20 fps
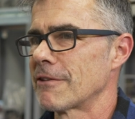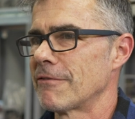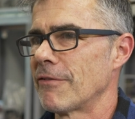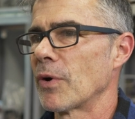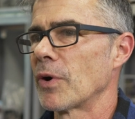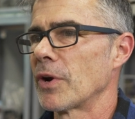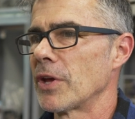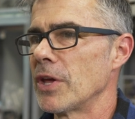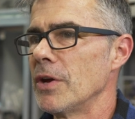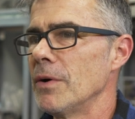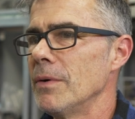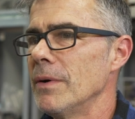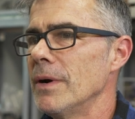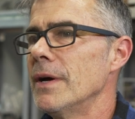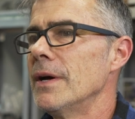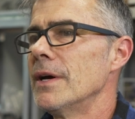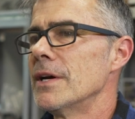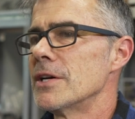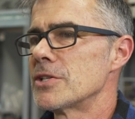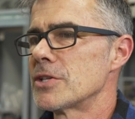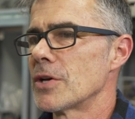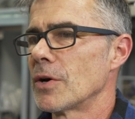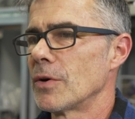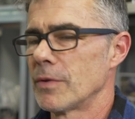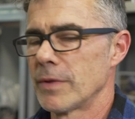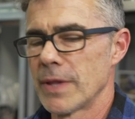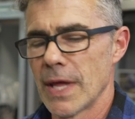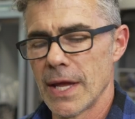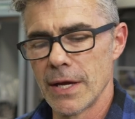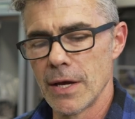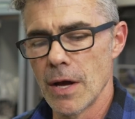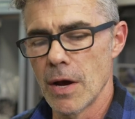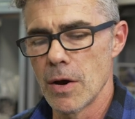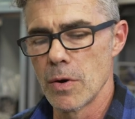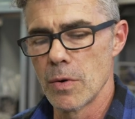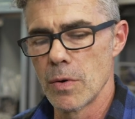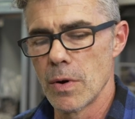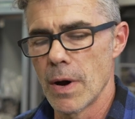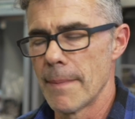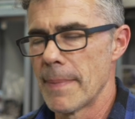for you. So they
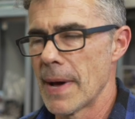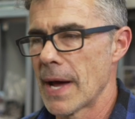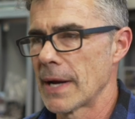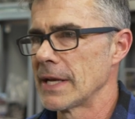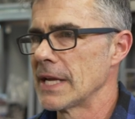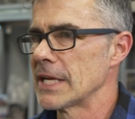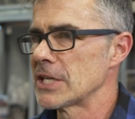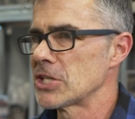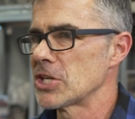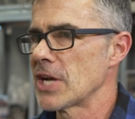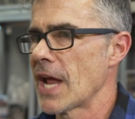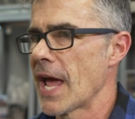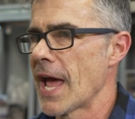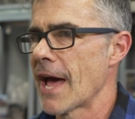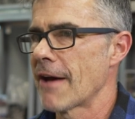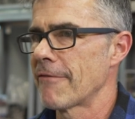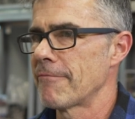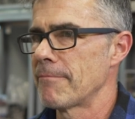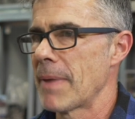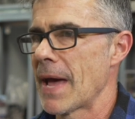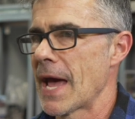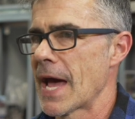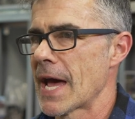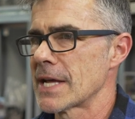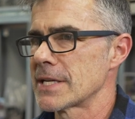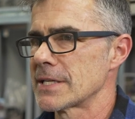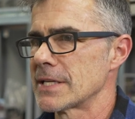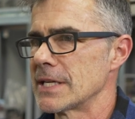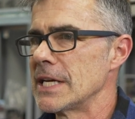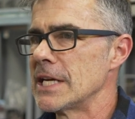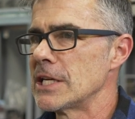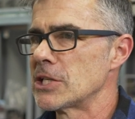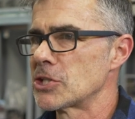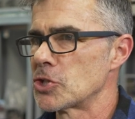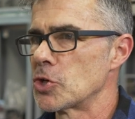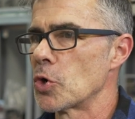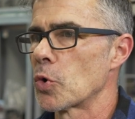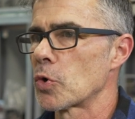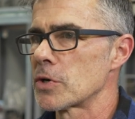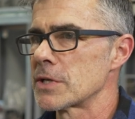go about 1.5 inches past
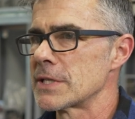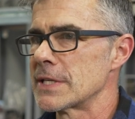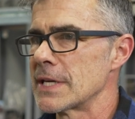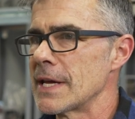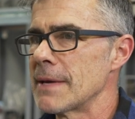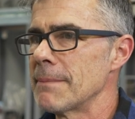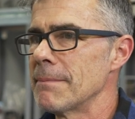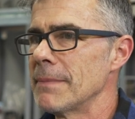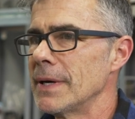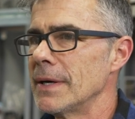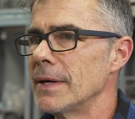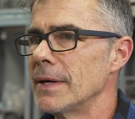each door seam.